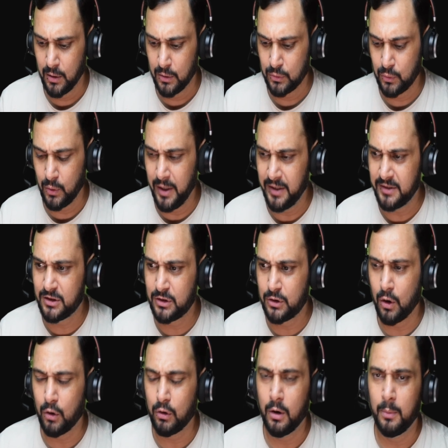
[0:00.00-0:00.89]
So let's
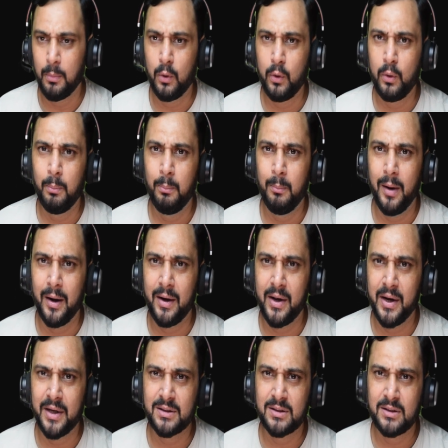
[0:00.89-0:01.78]
talk about
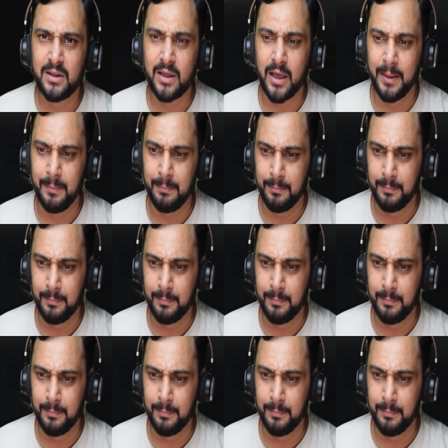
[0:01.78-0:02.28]
metrics type.